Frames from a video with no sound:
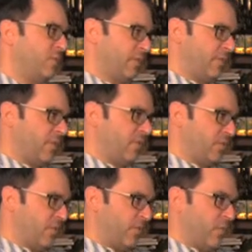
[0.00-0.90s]
2/3 are
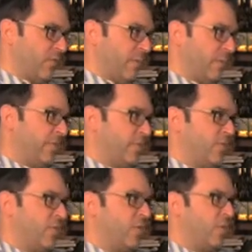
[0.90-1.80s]
Sauvignon Gris, 1/3
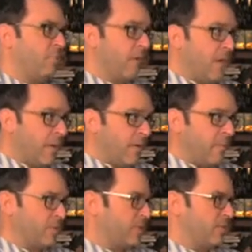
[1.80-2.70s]
is Sauvignon Blanc,
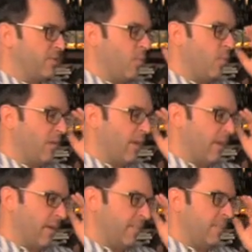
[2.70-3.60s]
which is much more
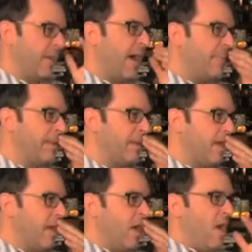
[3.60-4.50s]
common.
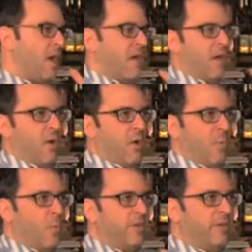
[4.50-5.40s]

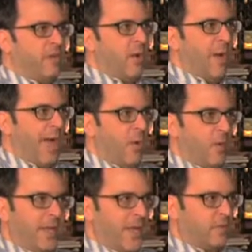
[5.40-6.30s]
We don't really know how
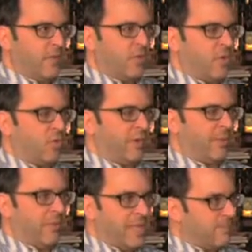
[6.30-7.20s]
we got Sauvignon Gris.
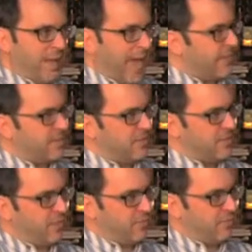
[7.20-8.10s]
We think it's by
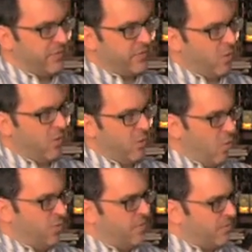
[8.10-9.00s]
accident when the previous owner
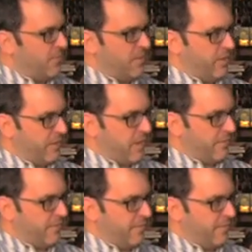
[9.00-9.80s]
ordered the young